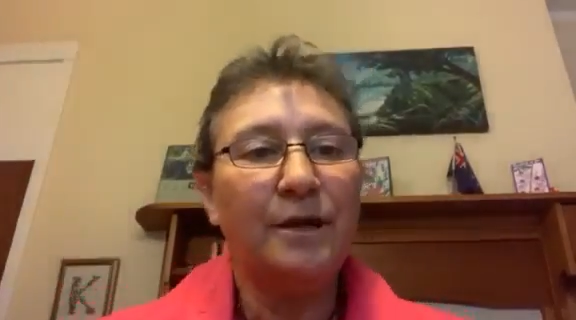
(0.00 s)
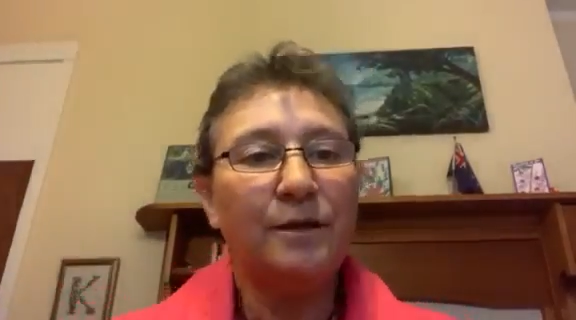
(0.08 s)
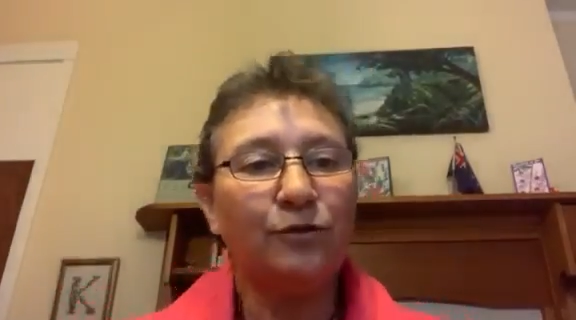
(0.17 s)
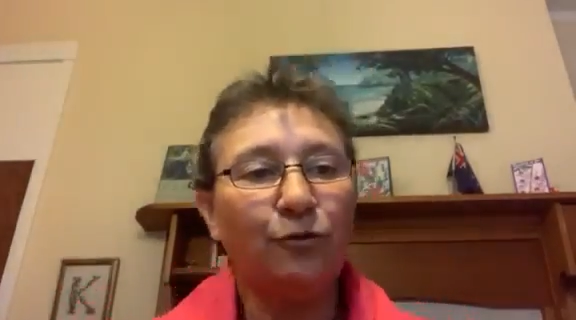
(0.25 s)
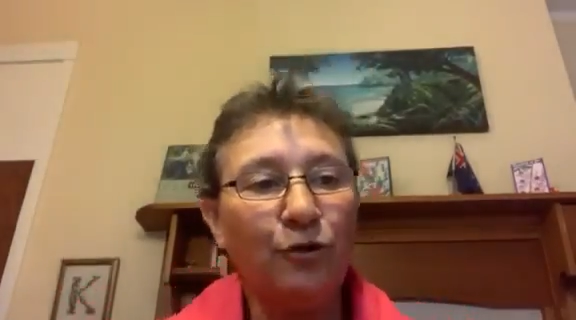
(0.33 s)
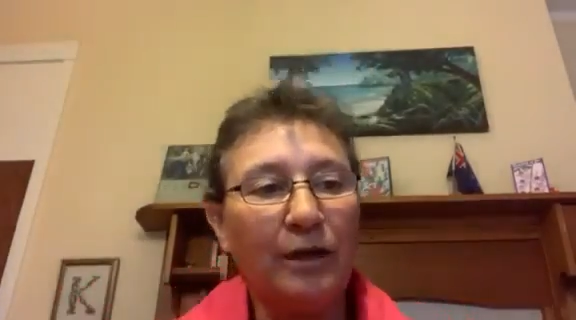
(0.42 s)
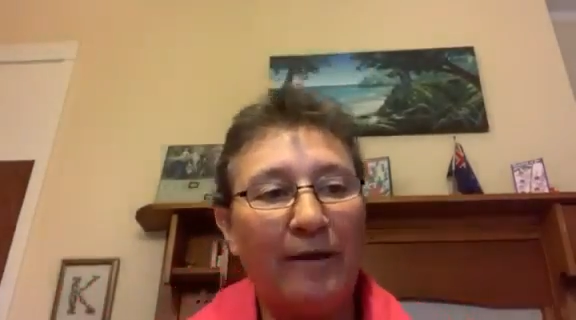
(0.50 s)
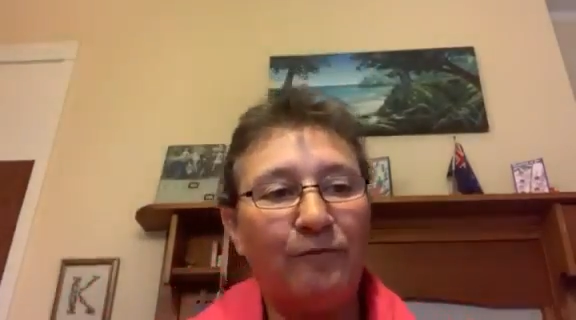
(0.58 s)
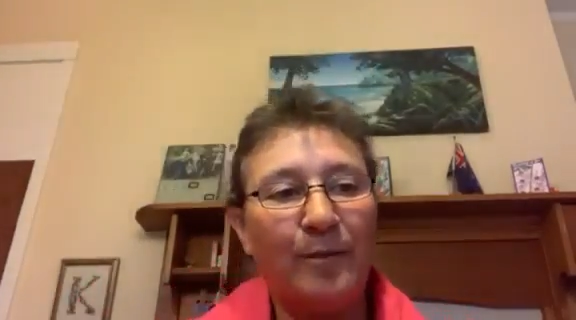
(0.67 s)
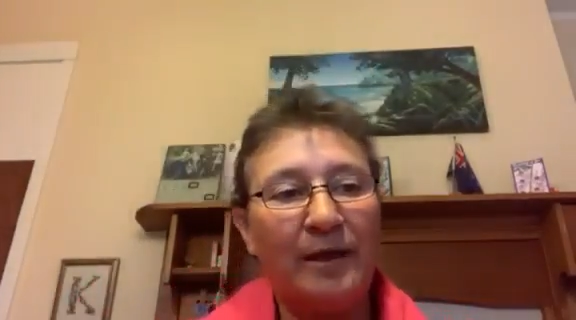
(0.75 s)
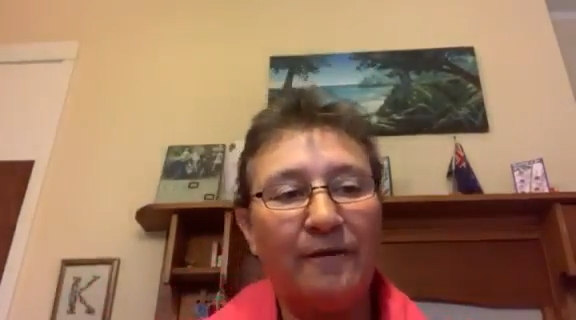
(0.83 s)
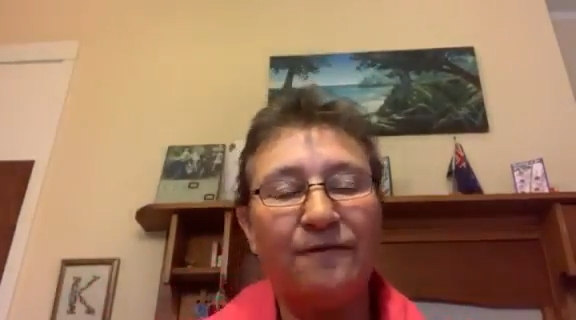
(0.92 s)
through
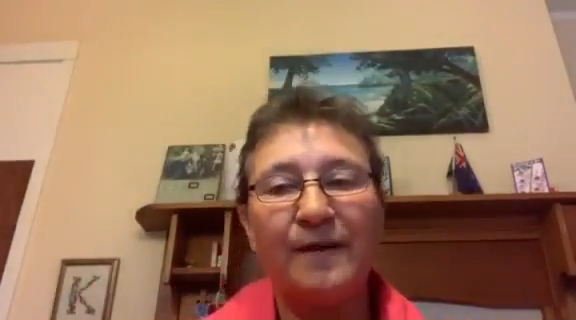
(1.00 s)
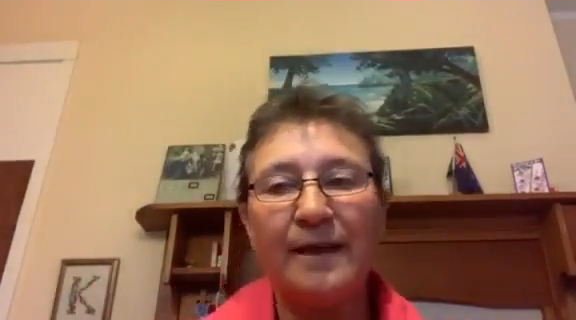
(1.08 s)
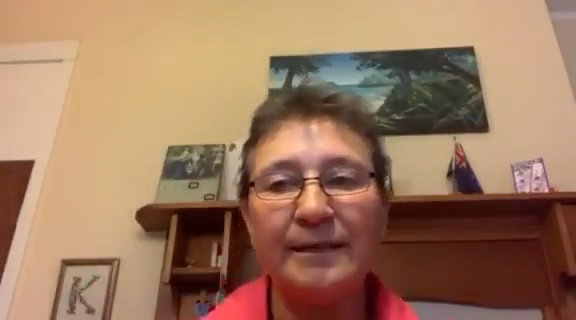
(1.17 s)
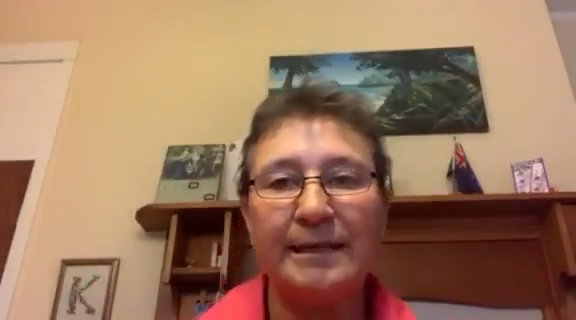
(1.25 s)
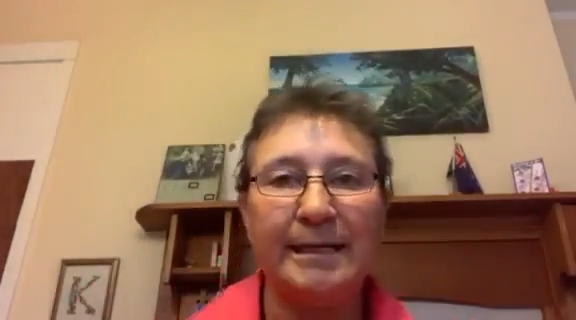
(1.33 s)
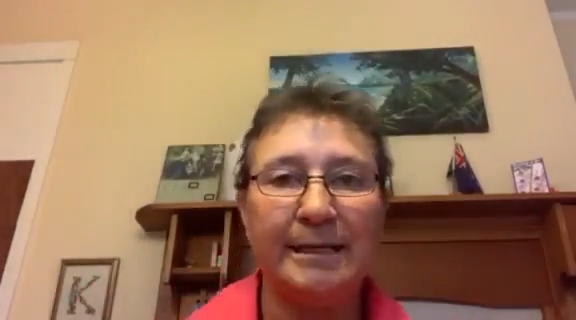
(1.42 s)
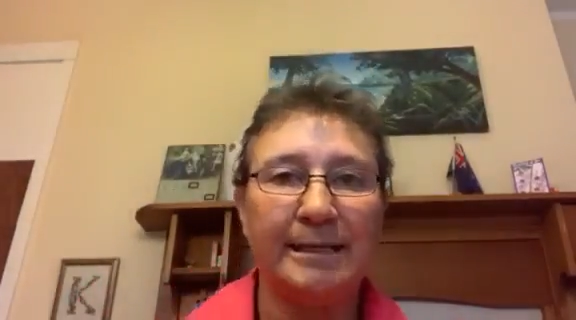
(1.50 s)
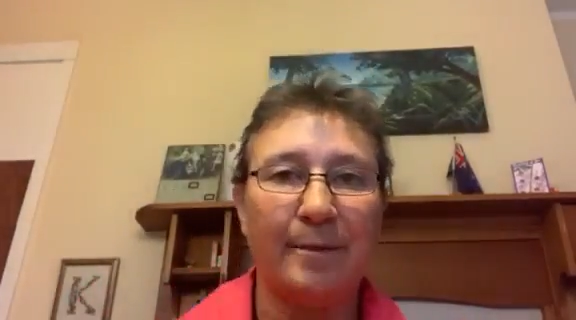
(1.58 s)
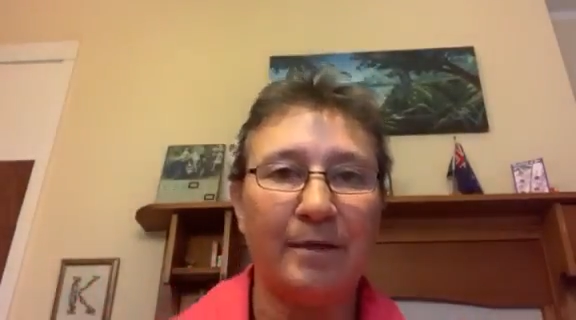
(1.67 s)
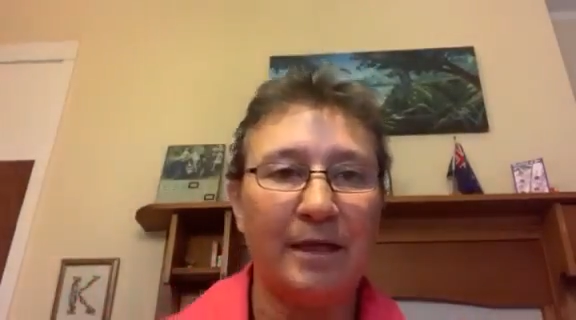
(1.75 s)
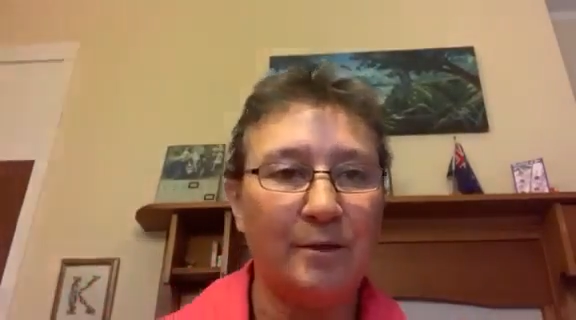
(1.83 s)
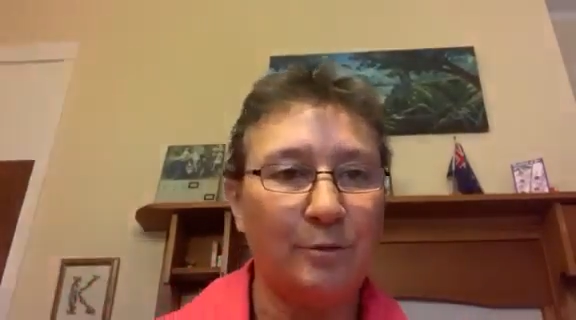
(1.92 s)
government funding
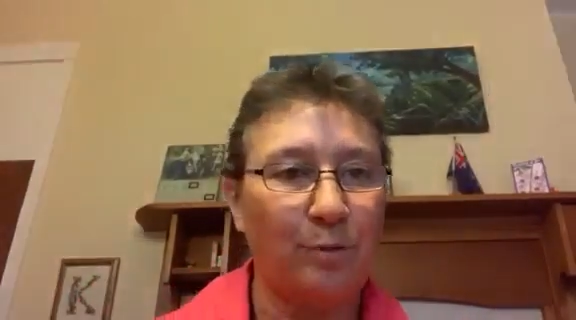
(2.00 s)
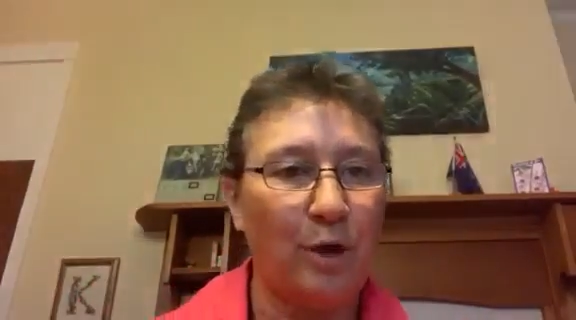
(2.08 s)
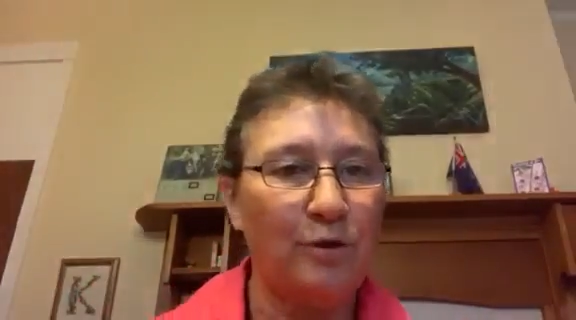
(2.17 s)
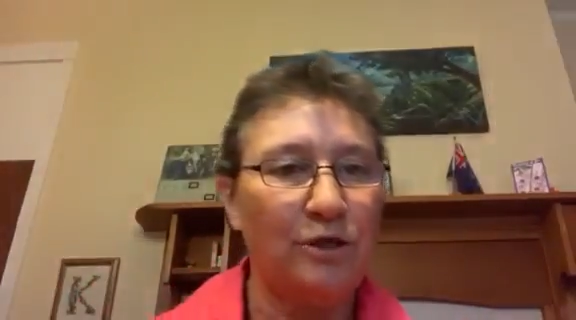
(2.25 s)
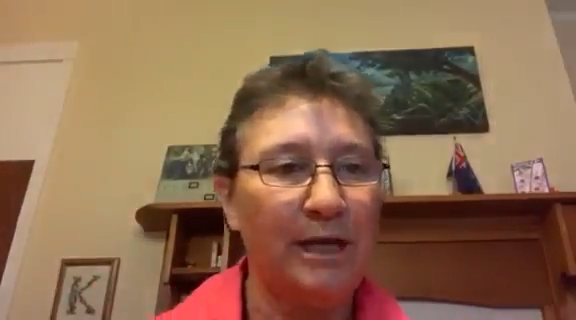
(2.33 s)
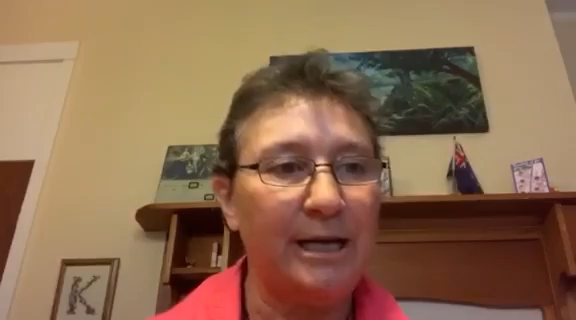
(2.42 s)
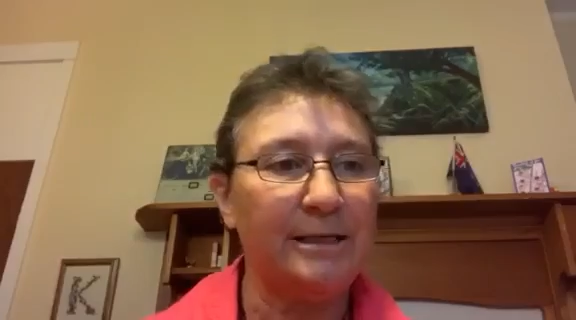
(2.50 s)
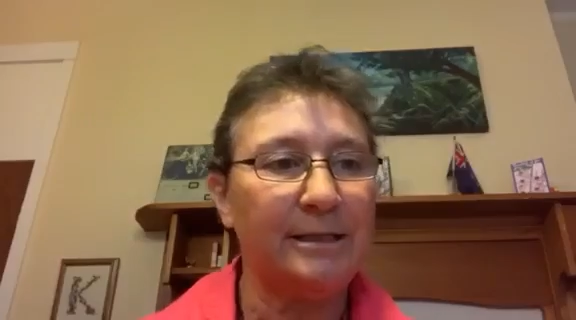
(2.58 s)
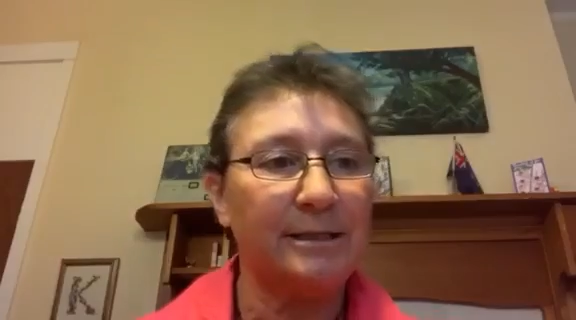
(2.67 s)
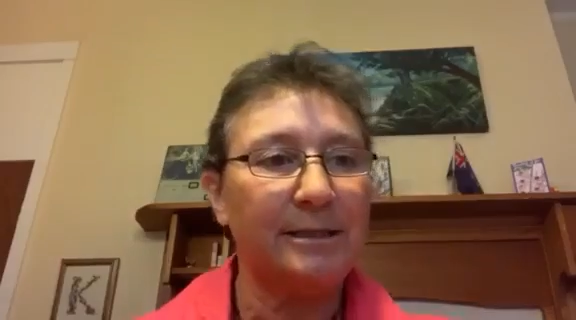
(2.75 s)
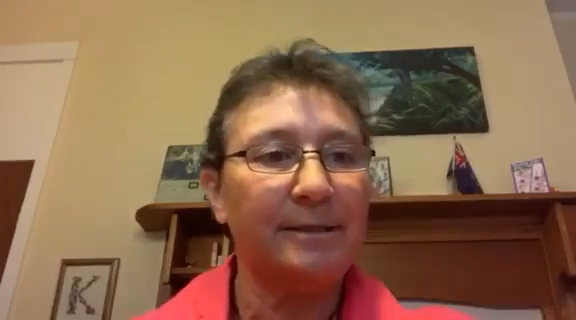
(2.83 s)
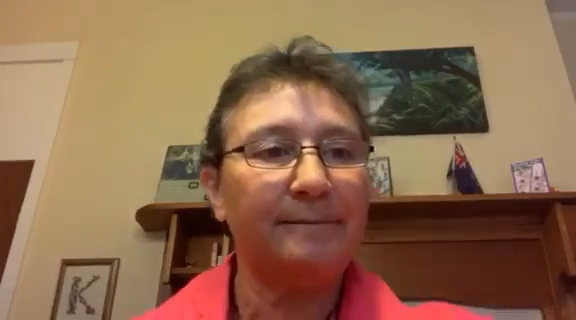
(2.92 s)
some of these
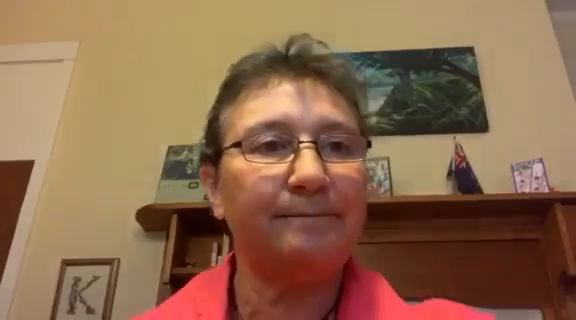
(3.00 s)
projects,